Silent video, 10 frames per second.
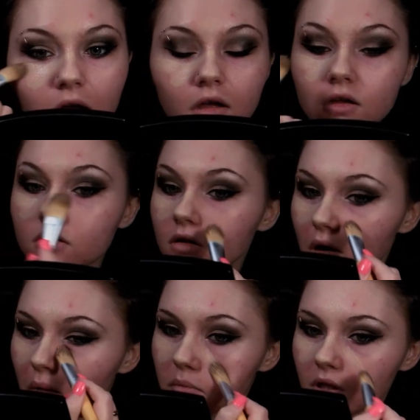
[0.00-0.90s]
And
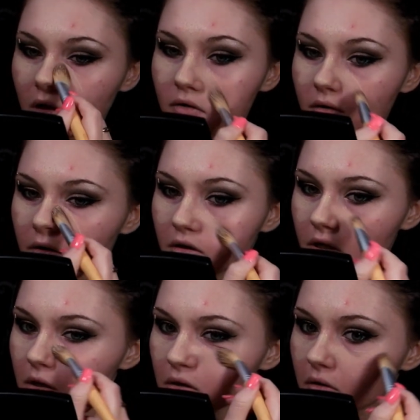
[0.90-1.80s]
I apply it right
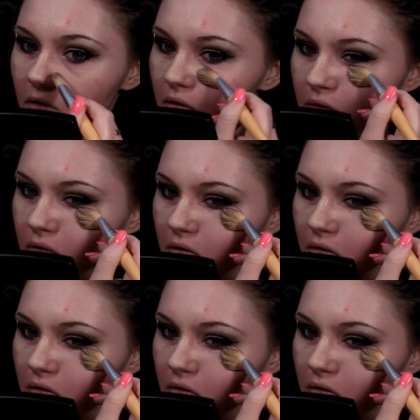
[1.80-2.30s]
here.